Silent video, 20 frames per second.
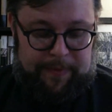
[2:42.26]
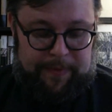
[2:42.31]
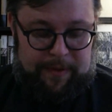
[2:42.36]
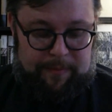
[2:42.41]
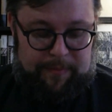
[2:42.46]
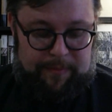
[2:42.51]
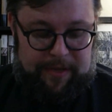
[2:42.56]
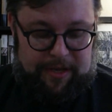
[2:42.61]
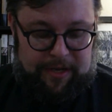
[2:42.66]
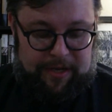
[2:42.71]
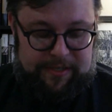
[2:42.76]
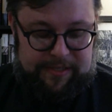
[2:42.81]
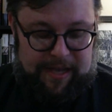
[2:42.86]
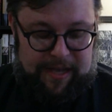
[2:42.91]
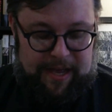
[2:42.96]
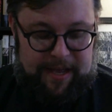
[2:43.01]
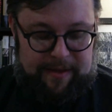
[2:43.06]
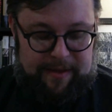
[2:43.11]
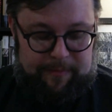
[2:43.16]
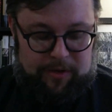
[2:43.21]
because
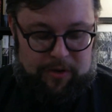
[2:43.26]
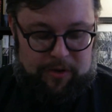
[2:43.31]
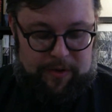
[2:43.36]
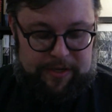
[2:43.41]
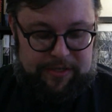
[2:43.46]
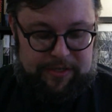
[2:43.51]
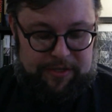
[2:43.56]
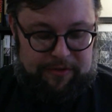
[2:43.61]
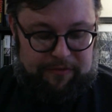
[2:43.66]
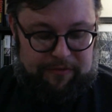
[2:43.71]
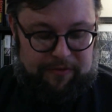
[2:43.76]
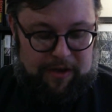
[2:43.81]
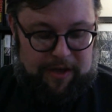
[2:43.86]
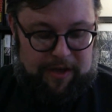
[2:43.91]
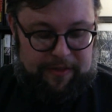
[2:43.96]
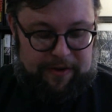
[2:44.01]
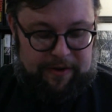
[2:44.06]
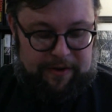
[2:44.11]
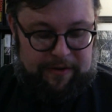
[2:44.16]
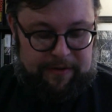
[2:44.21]
I am going to the
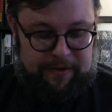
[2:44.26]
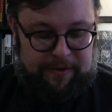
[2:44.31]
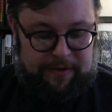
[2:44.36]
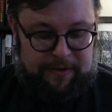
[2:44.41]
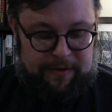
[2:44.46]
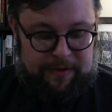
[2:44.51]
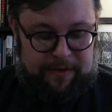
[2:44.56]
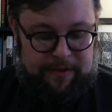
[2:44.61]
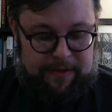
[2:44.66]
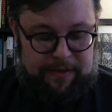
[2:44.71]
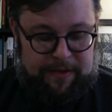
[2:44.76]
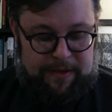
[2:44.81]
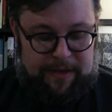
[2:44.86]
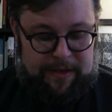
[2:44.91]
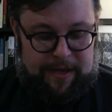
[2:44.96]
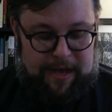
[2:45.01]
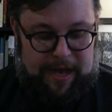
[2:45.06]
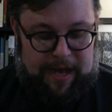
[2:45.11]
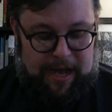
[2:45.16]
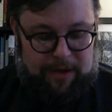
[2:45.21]
Father.
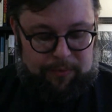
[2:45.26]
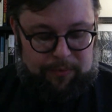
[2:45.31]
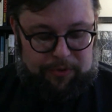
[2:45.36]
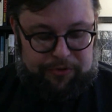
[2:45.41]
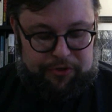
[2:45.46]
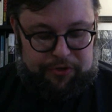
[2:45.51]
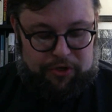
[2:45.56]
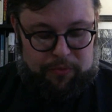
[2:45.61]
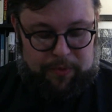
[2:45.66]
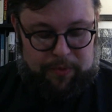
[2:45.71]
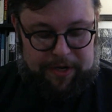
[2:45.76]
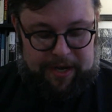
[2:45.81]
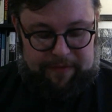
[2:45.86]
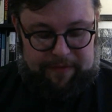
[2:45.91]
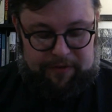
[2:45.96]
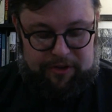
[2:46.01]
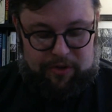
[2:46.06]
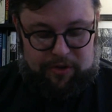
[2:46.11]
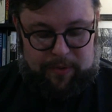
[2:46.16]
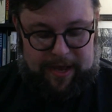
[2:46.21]
I will do whatever
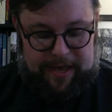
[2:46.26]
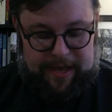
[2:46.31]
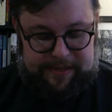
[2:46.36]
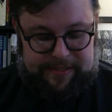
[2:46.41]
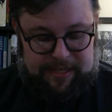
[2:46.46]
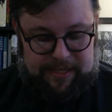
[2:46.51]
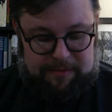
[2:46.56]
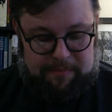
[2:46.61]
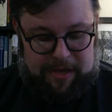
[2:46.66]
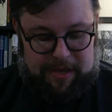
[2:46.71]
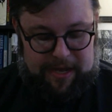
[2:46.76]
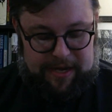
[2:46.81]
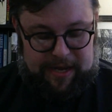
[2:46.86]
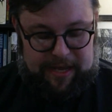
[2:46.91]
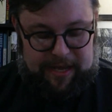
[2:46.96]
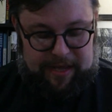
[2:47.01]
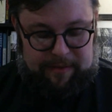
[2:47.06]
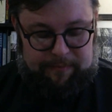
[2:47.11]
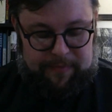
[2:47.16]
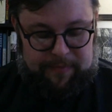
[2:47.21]
you ask in my
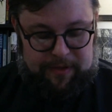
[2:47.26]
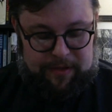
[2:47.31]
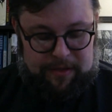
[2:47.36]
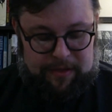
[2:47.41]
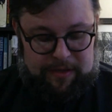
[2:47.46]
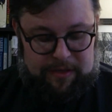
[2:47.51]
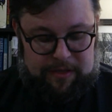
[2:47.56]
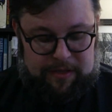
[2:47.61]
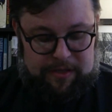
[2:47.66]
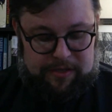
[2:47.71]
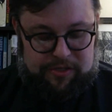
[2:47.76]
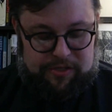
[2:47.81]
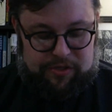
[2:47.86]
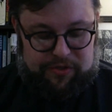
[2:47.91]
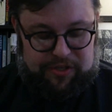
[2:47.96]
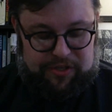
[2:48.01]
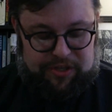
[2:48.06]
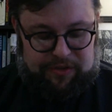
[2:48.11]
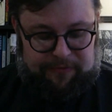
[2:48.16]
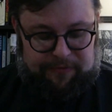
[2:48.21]
name, so
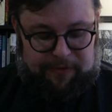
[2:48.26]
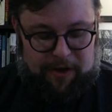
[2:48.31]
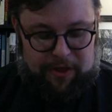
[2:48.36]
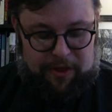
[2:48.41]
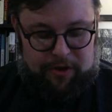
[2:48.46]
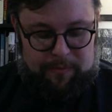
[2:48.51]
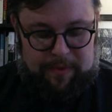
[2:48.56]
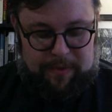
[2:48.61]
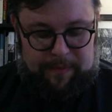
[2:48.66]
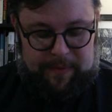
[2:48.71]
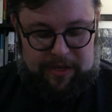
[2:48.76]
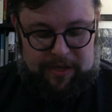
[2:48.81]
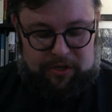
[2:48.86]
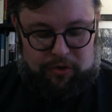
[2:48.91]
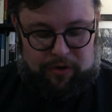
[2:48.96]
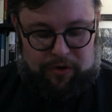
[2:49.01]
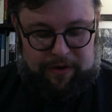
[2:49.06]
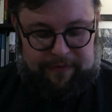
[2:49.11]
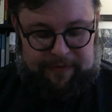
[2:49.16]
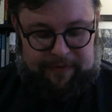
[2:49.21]
that the Father may be
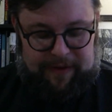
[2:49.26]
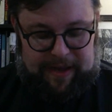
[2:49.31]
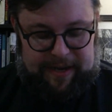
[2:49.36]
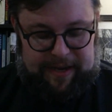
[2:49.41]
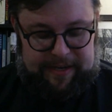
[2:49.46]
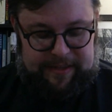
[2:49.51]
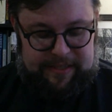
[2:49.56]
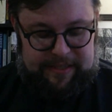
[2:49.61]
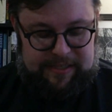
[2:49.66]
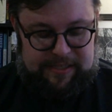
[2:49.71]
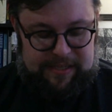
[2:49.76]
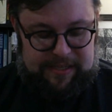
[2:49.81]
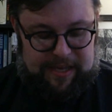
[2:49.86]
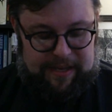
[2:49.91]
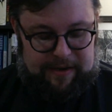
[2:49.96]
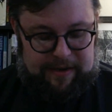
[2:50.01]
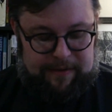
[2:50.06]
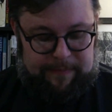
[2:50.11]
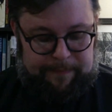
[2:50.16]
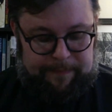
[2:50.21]
glorified in the
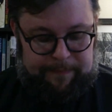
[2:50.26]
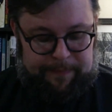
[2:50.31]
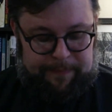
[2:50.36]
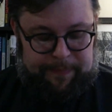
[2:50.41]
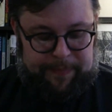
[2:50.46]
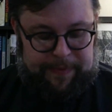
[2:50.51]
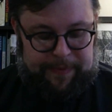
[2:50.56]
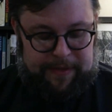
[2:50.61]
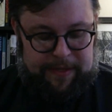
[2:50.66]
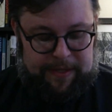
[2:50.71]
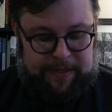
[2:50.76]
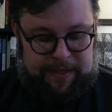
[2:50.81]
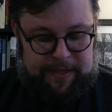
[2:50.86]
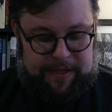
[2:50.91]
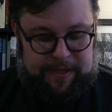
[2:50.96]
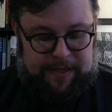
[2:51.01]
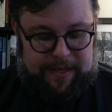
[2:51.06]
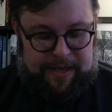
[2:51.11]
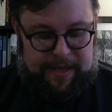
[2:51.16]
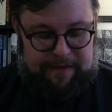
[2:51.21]
Son.
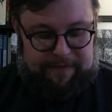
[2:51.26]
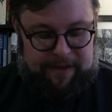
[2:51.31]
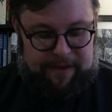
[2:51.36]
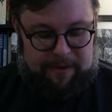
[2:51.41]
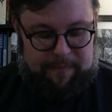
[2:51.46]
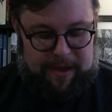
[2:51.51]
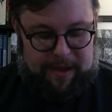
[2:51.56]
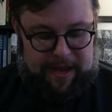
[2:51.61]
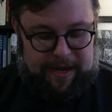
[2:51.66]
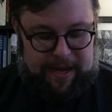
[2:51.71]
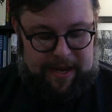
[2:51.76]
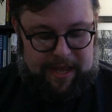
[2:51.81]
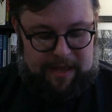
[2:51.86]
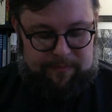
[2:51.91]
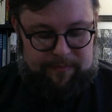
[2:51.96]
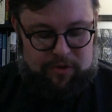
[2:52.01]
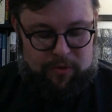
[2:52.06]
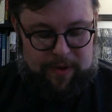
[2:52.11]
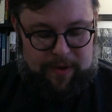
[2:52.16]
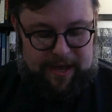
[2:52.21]
If in my name
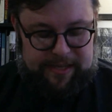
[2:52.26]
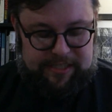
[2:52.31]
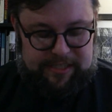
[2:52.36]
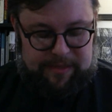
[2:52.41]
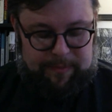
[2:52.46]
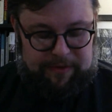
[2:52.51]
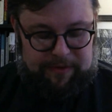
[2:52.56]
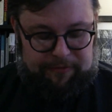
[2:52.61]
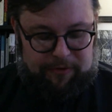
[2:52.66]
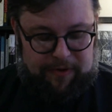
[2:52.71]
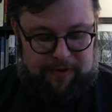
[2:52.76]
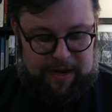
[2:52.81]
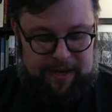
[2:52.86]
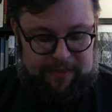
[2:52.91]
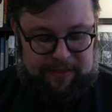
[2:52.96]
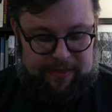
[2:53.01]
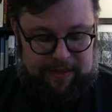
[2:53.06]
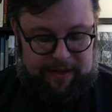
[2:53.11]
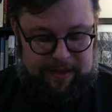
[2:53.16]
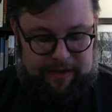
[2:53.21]
you ask me for
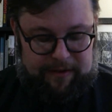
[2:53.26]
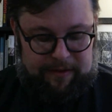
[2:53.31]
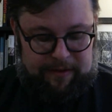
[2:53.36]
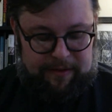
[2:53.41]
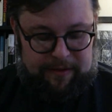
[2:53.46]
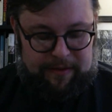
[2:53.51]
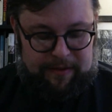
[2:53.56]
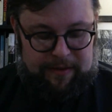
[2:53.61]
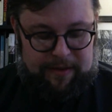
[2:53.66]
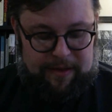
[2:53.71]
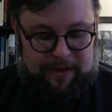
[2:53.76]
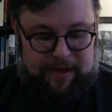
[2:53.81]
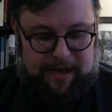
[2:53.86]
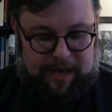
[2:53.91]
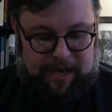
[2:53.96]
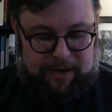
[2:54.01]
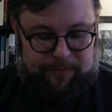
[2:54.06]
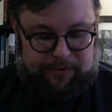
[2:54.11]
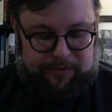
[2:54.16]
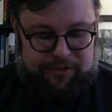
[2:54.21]
anything,
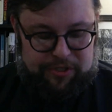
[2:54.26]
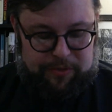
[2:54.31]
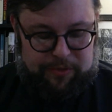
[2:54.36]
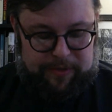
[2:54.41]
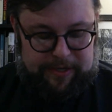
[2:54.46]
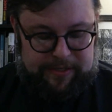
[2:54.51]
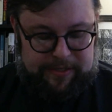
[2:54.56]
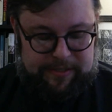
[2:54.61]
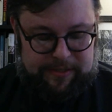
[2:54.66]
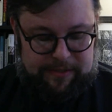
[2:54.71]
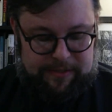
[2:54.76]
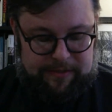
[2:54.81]
I will do it.